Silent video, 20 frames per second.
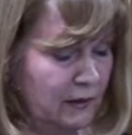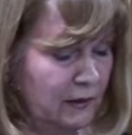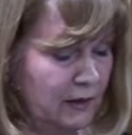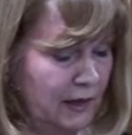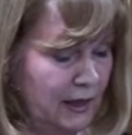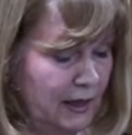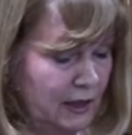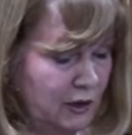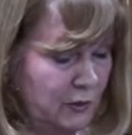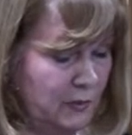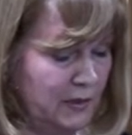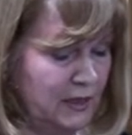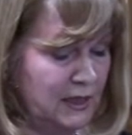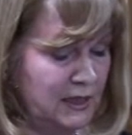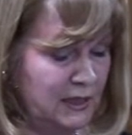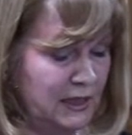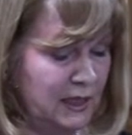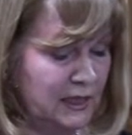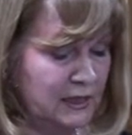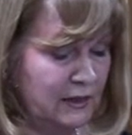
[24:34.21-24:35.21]

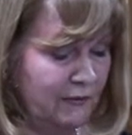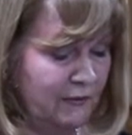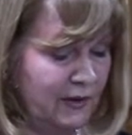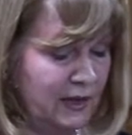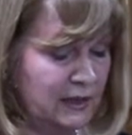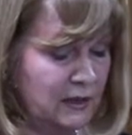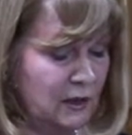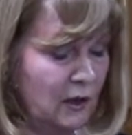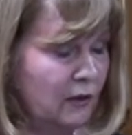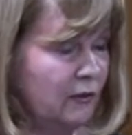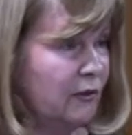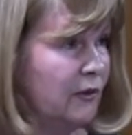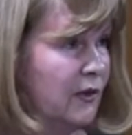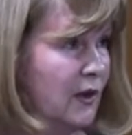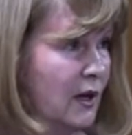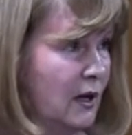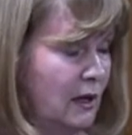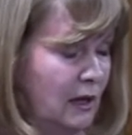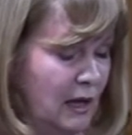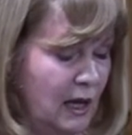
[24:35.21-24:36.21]
HPTs have had on
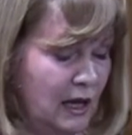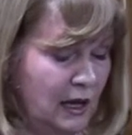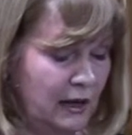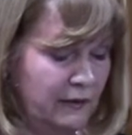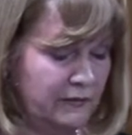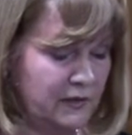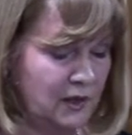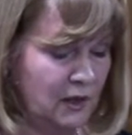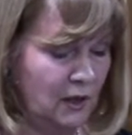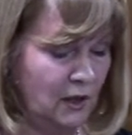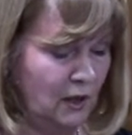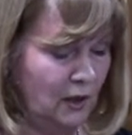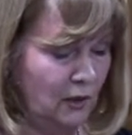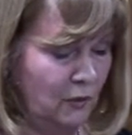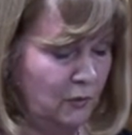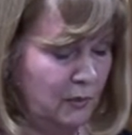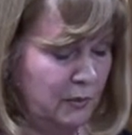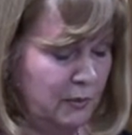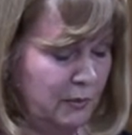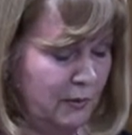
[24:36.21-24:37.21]
their lives,
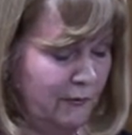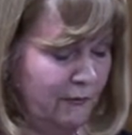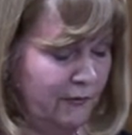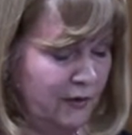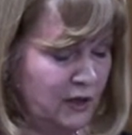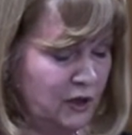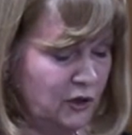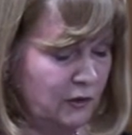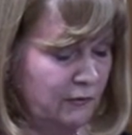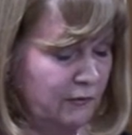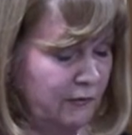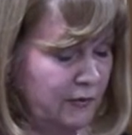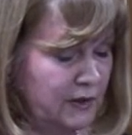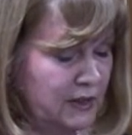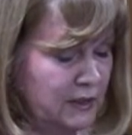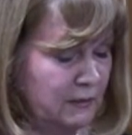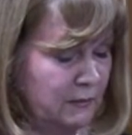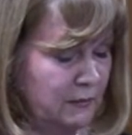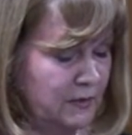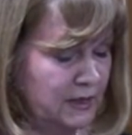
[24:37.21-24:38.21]
with provision for
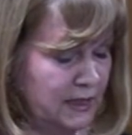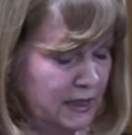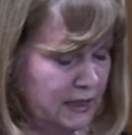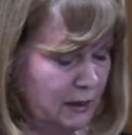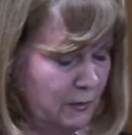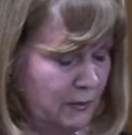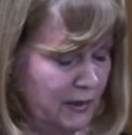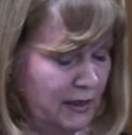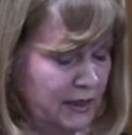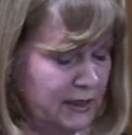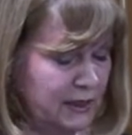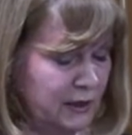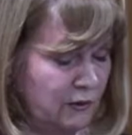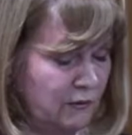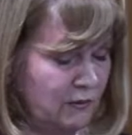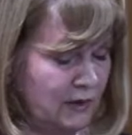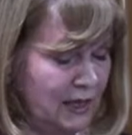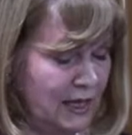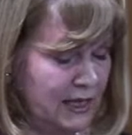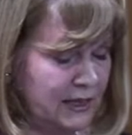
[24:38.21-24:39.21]

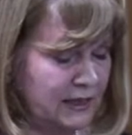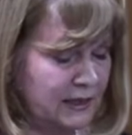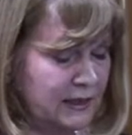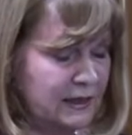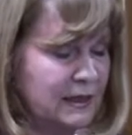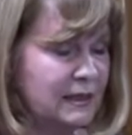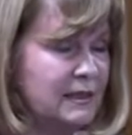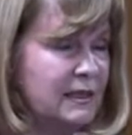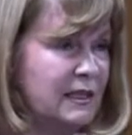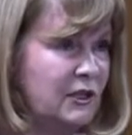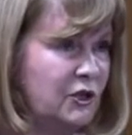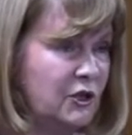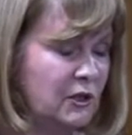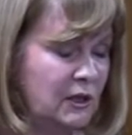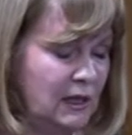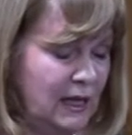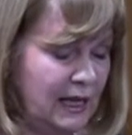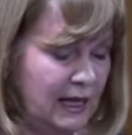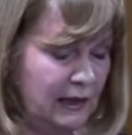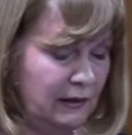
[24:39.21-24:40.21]
disability-related
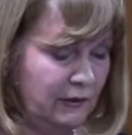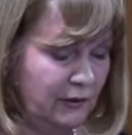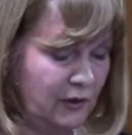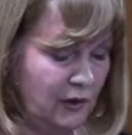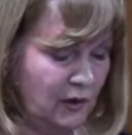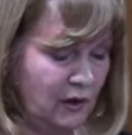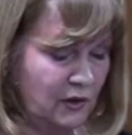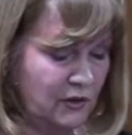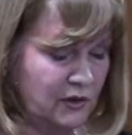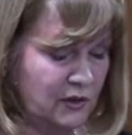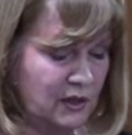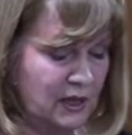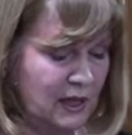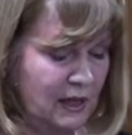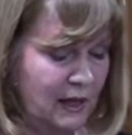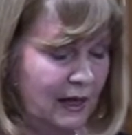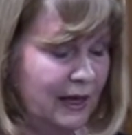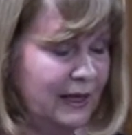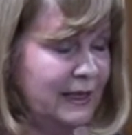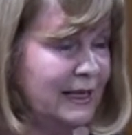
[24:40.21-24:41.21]
additional health costs
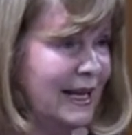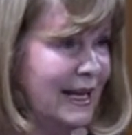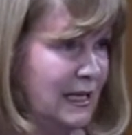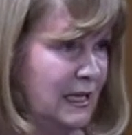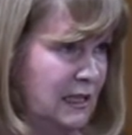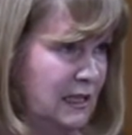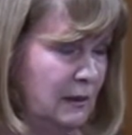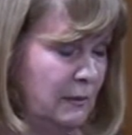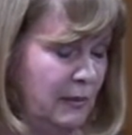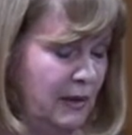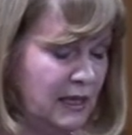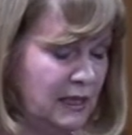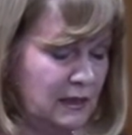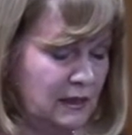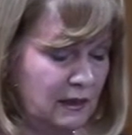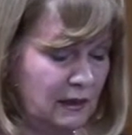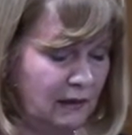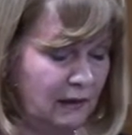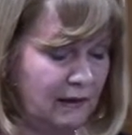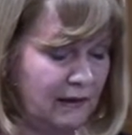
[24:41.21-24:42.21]
and
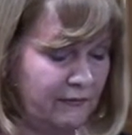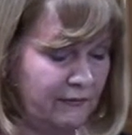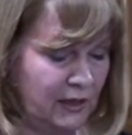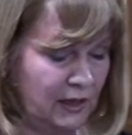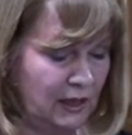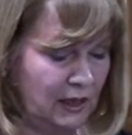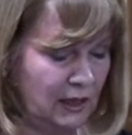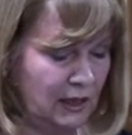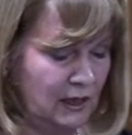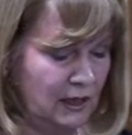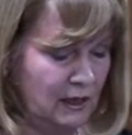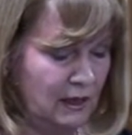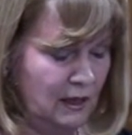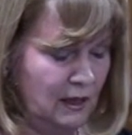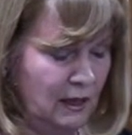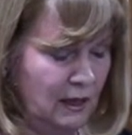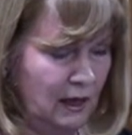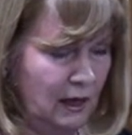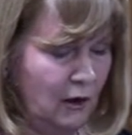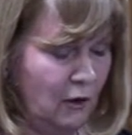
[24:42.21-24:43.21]
independent living.
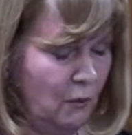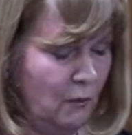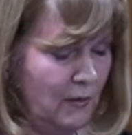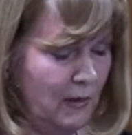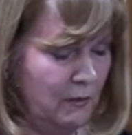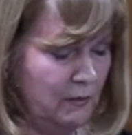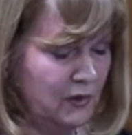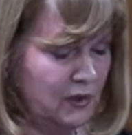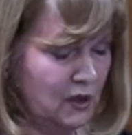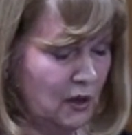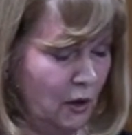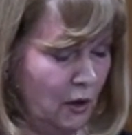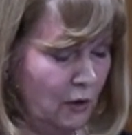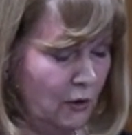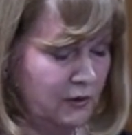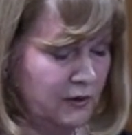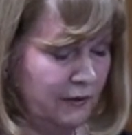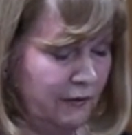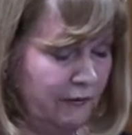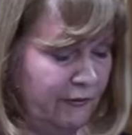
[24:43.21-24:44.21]
Our members
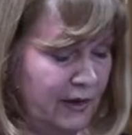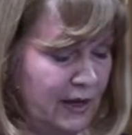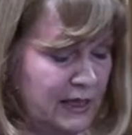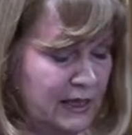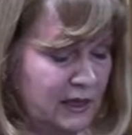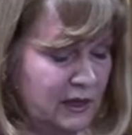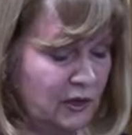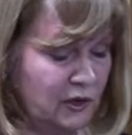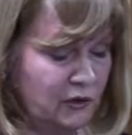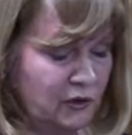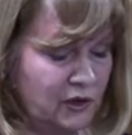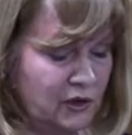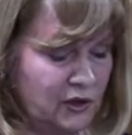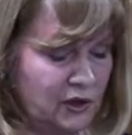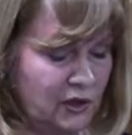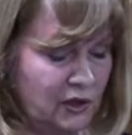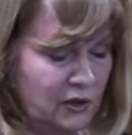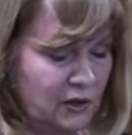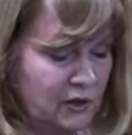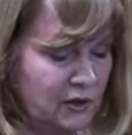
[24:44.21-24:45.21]
already face an
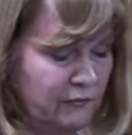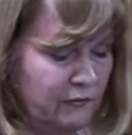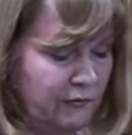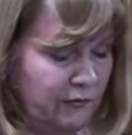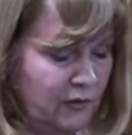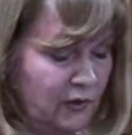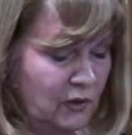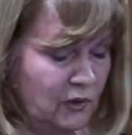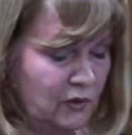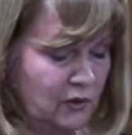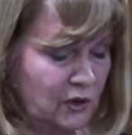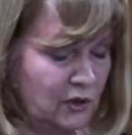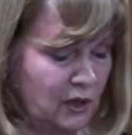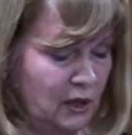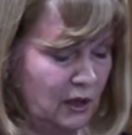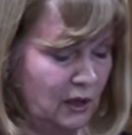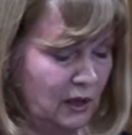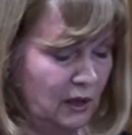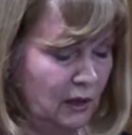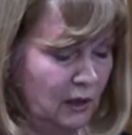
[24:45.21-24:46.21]
uncertain
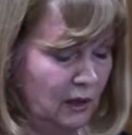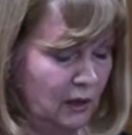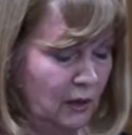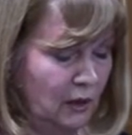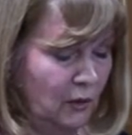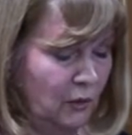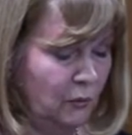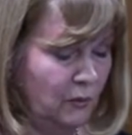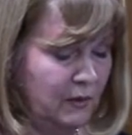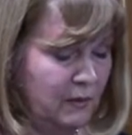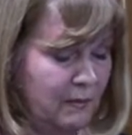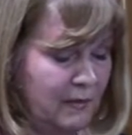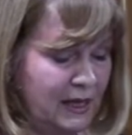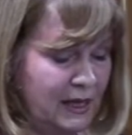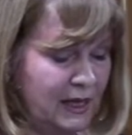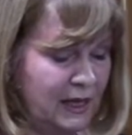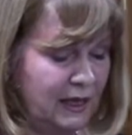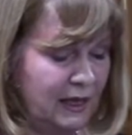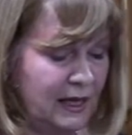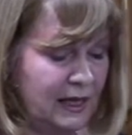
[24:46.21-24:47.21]
future with
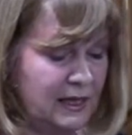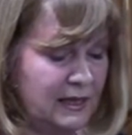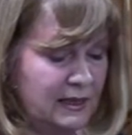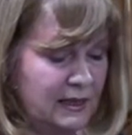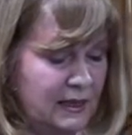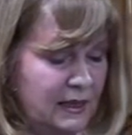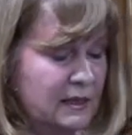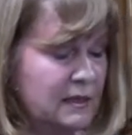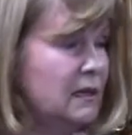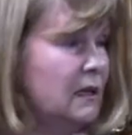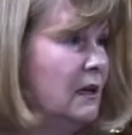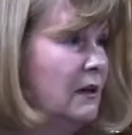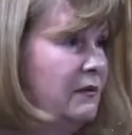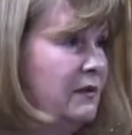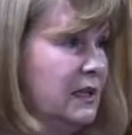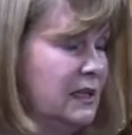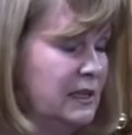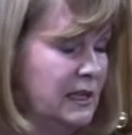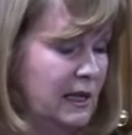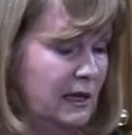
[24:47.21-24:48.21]
many cases of
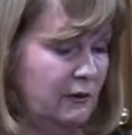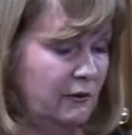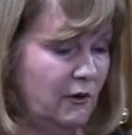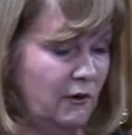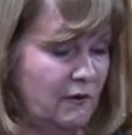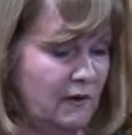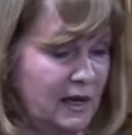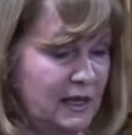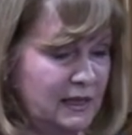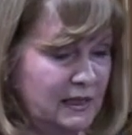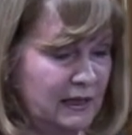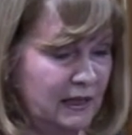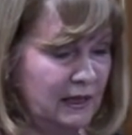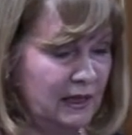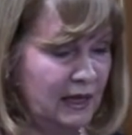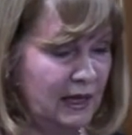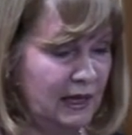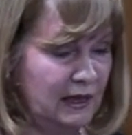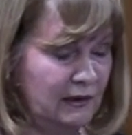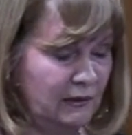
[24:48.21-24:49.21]
deteriorating
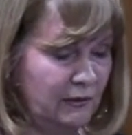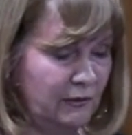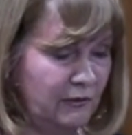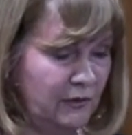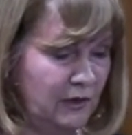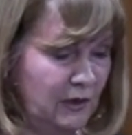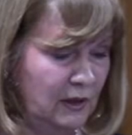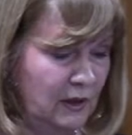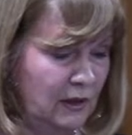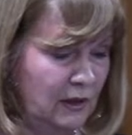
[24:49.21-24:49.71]
health.